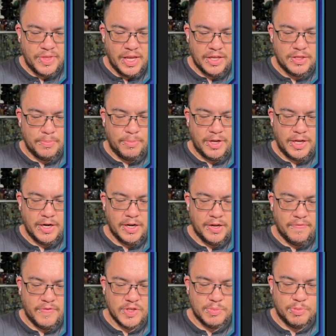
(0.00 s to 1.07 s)
At the beginning
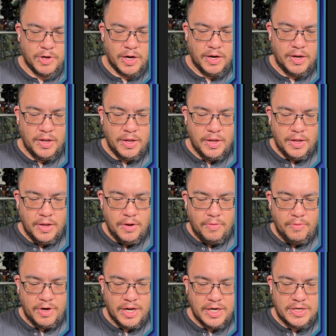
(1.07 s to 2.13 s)
of the spot,
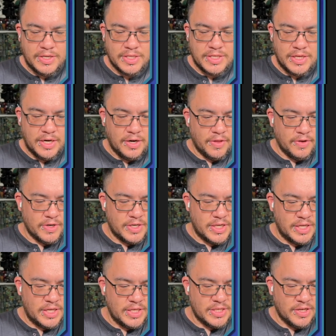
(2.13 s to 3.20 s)
we get to see another
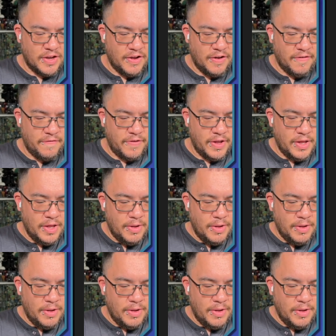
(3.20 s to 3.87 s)
tease of